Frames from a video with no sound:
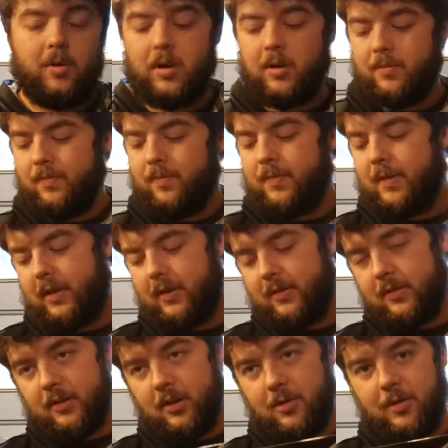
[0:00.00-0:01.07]
one, this
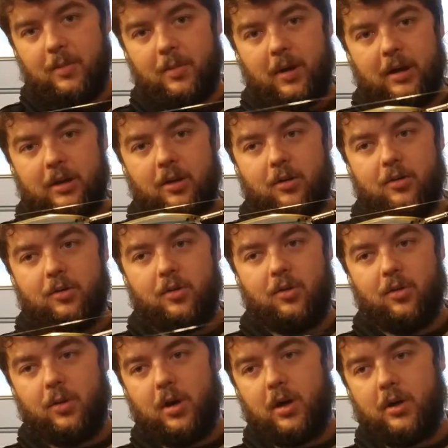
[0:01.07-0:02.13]
is going to be my
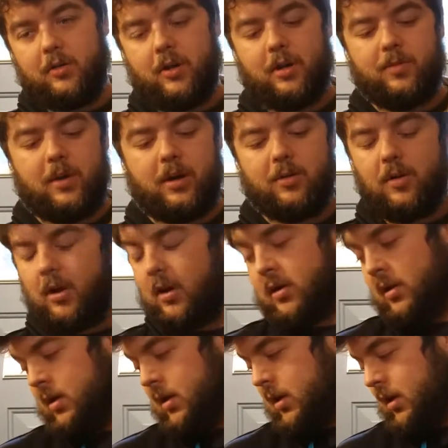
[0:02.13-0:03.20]
go-to crankbait rod.
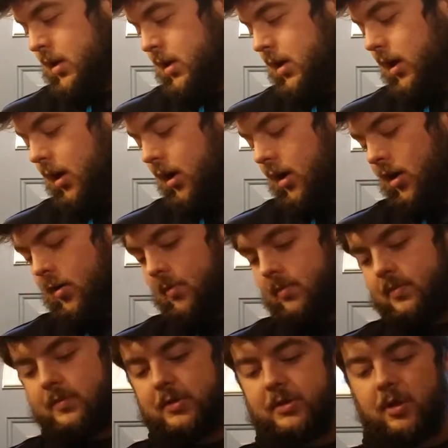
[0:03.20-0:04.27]

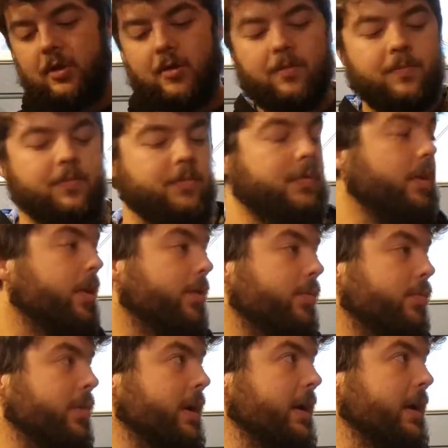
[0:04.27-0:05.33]
So, you know,
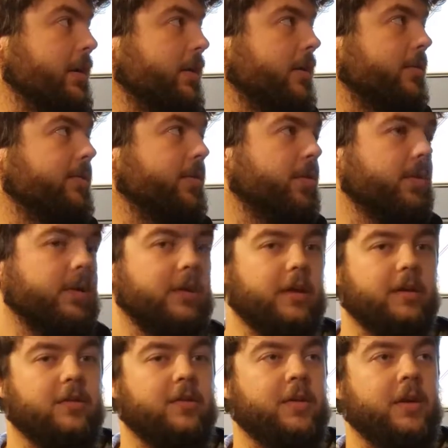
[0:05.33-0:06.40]
really looking forward to
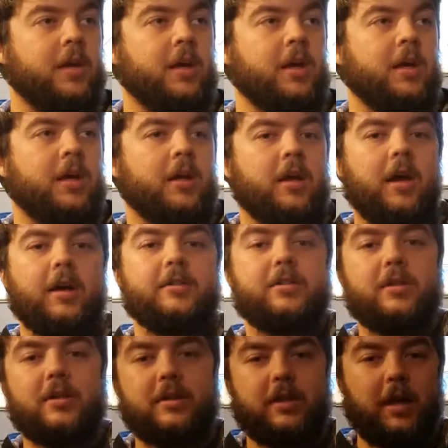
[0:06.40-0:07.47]
this. As
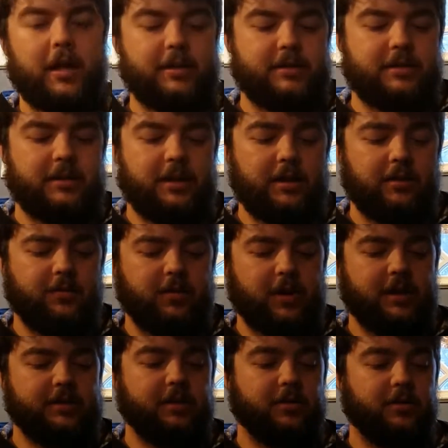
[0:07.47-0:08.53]
you guys see, if you
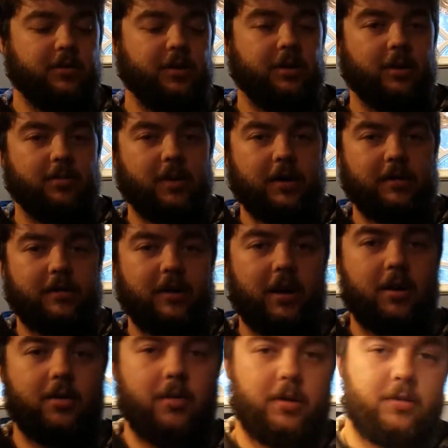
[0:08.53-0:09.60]
guys don't know anything about the
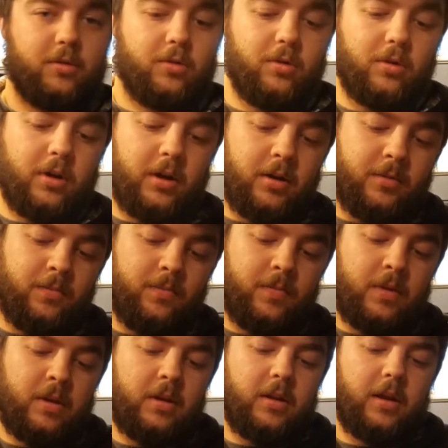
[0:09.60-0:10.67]
Daiwa Tatula,
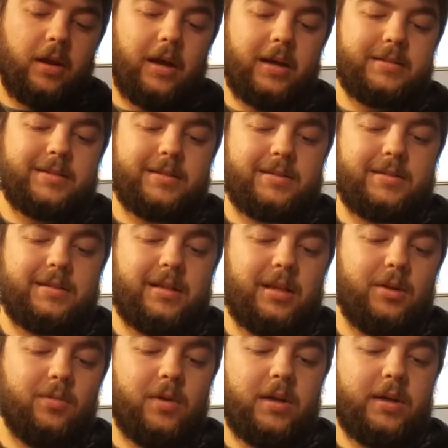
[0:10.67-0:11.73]
it has this
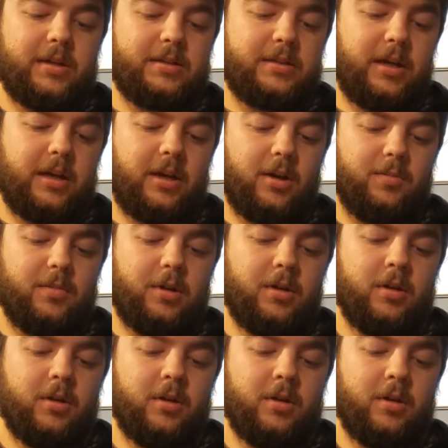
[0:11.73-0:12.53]
T-wing setup.